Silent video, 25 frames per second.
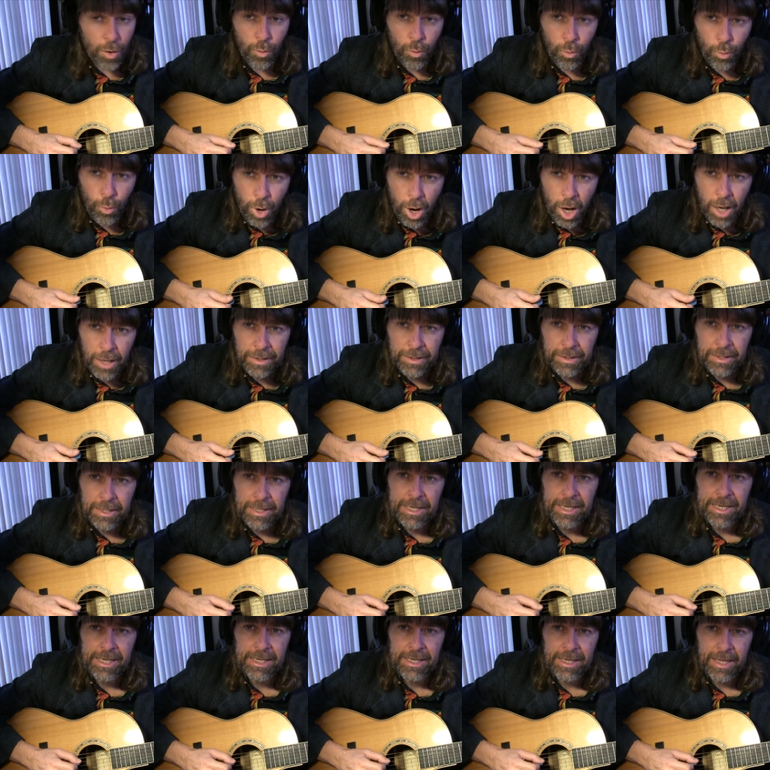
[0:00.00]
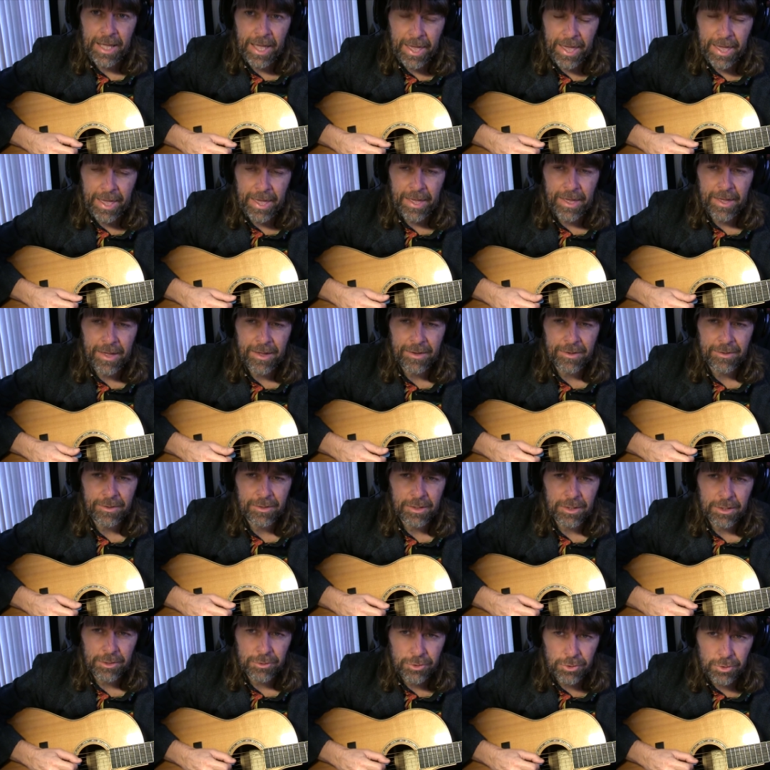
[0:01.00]
1 E and
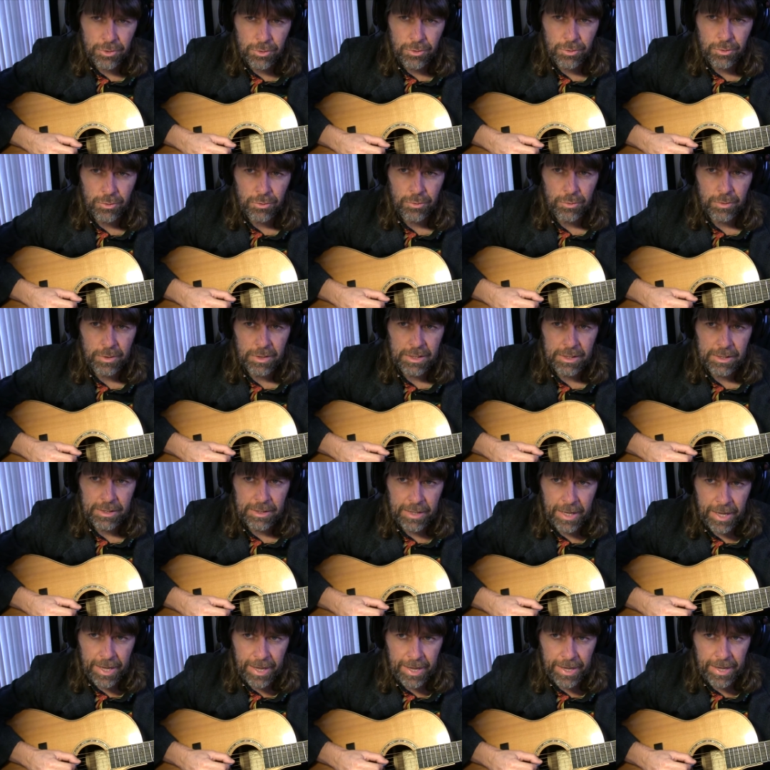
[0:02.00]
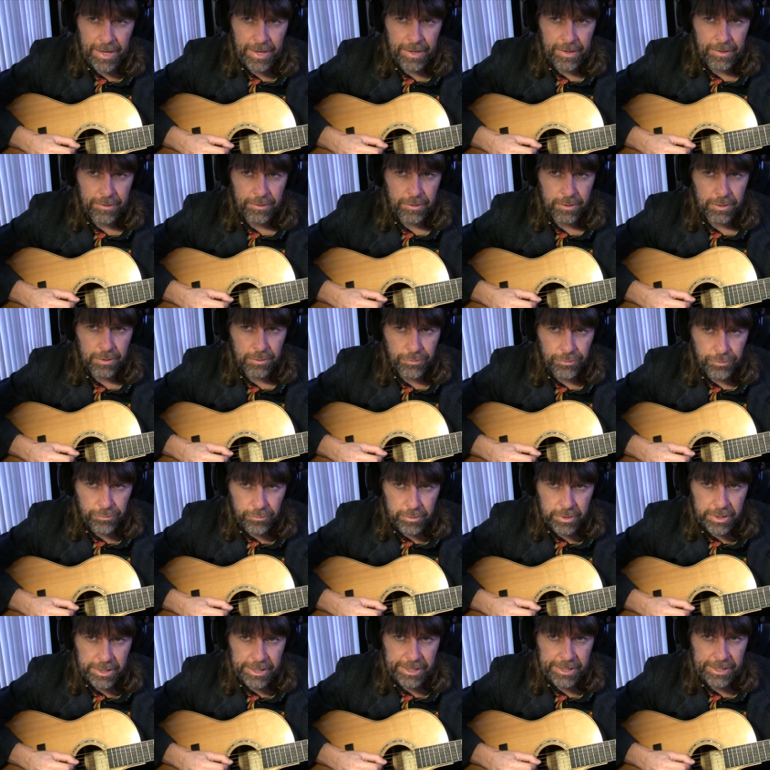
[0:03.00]
a 2 E and a
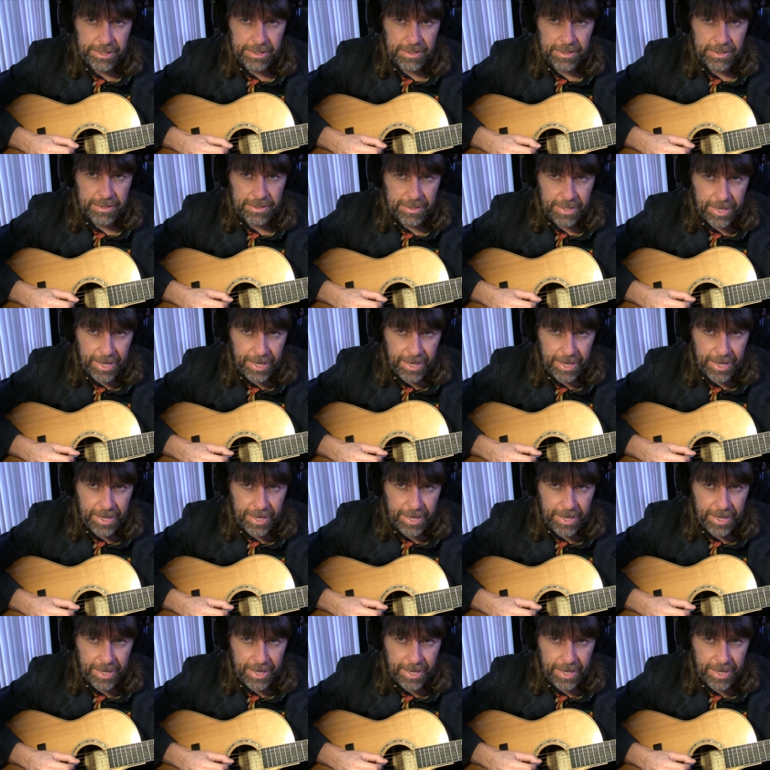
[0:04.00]
3 E